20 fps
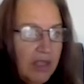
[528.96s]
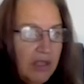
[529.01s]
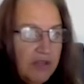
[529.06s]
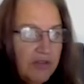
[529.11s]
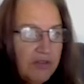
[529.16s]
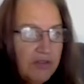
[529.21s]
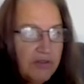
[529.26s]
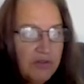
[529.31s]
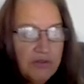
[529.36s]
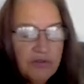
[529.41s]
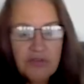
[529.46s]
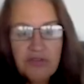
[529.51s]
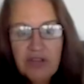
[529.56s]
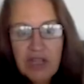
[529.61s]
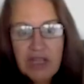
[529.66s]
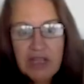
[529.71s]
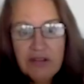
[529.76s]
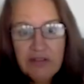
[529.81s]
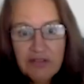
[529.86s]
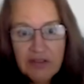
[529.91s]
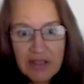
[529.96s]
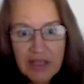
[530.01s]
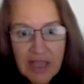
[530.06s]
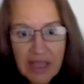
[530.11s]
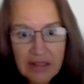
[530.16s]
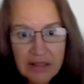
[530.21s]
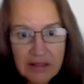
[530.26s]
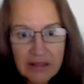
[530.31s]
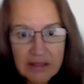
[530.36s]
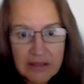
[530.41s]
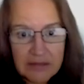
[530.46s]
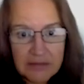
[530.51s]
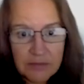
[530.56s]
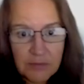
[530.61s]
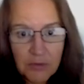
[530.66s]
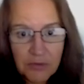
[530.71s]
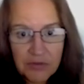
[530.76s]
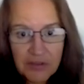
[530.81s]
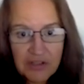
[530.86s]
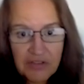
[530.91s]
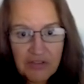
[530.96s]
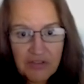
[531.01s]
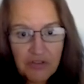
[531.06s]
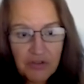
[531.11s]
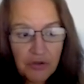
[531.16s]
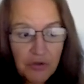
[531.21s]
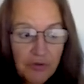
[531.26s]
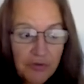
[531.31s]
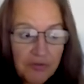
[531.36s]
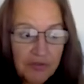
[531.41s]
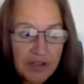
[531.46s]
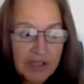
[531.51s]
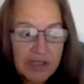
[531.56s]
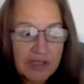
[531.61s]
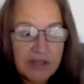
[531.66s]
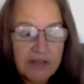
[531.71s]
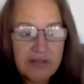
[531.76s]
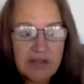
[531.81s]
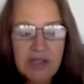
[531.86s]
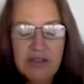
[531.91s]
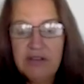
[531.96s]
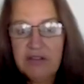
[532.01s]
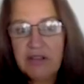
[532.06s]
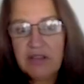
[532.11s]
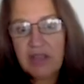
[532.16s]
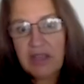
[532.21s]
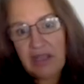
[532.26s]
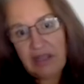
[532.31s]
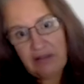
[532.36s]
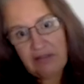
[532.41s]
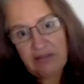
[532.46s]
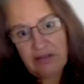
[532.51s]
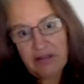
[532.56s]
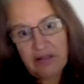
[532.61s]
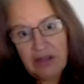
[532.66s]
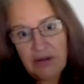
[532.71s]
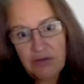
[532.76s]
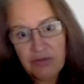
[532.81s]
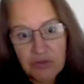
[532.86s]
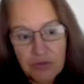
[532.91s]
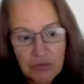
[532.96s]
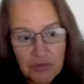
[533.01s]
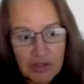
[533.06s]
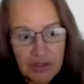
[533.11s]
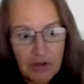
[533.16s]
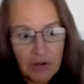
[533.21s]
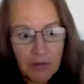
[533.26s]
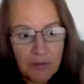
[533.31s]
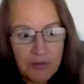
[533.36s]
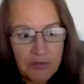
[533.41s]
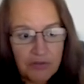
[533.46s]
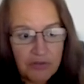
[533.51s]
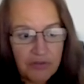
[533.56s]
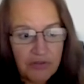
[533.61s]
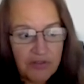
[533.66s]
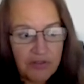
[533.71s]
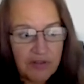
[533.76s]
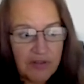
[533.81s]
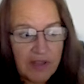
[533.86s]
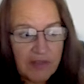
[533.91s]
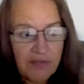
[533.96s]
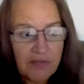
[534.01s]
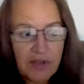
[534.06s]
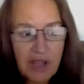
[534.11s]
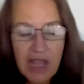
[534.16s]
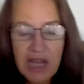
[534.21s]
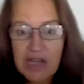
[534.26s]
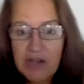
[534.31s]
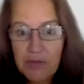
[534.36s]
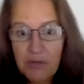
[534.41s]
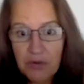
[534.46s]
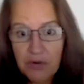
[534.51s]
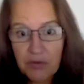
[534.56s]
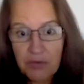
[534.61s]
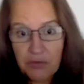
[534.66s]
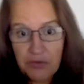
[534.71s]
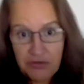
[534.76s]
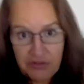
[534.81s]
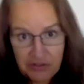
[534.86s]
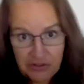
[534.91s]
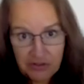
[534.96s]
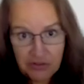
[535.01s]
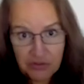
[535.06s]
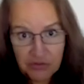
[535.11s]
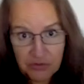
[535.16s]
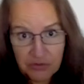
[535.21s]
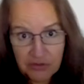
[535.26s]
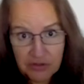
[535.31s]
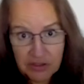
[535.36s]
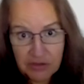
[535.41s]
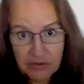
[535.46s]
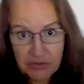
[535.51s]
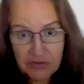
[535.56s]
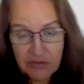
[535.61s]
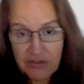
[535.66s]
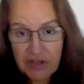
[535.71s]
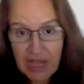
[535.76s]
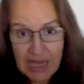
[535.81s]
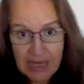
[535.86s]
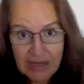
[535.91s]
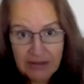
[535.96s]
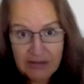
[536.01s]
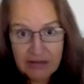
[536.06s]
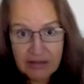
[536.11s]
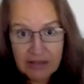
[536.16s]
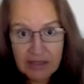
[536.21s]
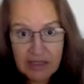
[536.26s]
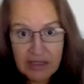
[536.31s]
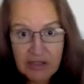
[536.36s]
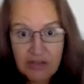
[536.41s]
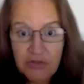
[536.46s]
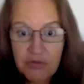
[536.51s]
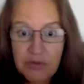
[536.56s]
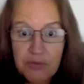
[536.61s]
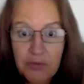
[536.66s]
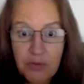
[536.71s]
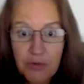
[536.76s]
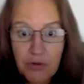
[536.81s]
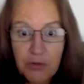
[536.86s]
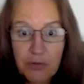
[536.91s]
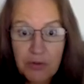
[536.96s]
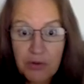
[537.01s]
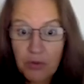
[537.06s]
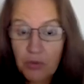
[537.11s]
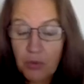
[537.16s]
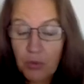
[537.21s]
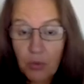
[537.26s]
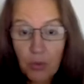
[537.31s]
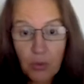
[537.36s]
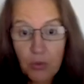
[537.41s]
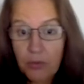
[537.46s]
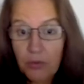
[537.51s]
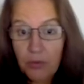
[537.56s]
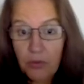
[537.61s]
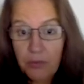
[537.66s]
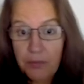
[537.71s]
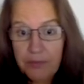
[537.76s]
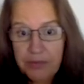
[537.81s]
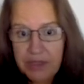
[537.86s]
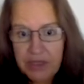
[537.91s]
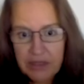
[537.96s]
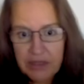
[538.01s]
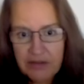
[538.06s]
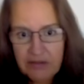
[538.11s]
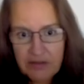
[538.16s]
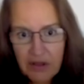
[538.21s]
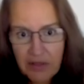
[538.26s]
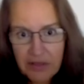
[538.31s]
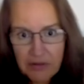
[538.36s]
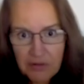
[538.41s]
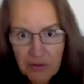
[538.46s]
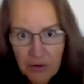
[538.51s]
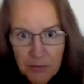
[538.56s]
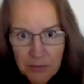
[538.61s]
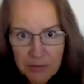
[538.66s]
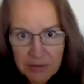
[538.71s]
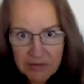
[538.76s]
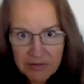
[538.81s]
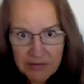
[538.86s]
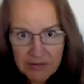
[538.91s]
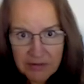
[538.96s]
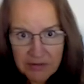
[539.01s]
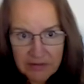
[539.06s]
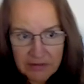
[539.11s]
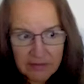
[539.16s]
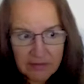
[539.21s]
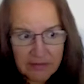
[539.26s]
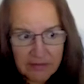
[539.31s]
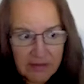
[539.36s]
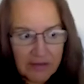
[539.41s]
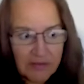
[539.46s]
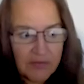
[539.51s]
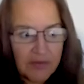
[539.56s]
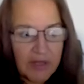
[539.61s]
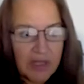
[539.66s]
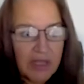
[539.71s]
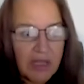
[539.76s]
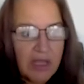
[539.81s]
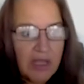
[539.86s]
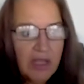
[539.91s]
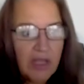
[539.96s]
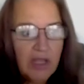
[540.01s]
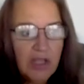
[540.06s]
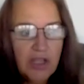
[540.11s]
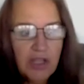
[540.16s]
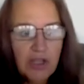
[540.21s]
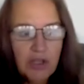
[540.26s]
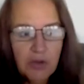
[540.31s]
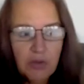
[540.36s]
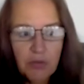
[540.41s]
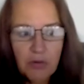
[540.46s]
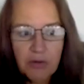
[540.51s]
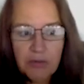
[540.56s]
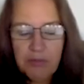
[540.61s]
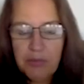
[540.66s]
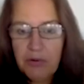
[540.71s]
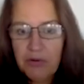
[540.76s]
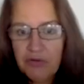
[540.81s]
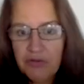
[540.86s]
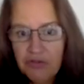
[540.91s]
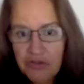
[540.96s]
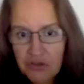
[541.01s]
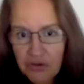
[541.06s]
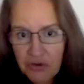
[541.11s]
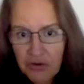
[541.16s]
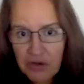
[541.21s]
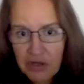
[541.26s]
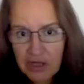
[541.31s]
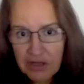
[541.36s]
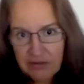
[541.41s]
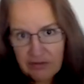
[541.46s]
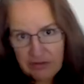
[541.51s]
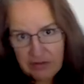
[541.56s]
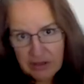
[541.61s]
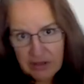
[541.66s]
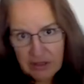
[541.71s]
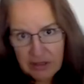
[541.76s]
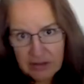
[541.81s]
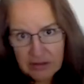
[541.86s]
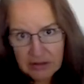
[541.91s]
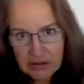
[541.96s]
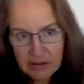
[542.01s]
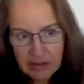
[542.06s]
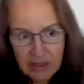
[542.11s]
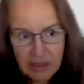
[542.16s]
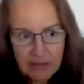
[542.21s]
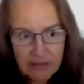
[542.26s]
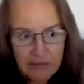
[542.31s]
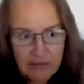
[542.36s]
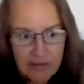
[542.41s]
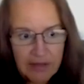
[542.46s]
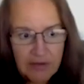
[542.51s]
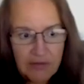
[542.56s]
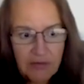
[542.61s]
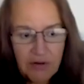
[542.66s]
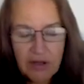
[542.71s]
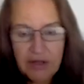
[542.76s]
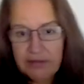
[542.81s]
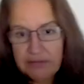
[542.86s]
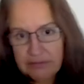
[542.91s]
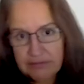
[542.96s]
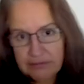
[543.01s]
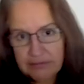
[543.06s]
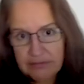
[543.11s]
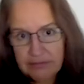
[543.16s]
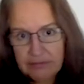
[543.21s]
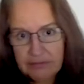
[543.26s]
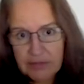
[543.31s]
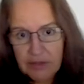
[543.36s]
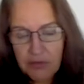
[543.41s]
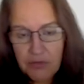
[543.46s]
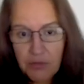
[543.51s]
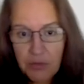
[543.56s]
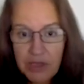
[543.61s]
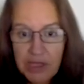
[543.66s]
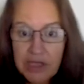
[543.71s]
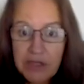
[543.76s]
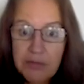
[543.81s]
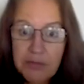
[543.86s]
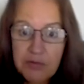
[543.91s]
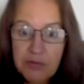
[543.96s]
So taken together, what these two figures indicate is that there is a real opportunity for anyone with digital skills to enter into employment or start their own business successfully. What PONToon has done is said, right, if we can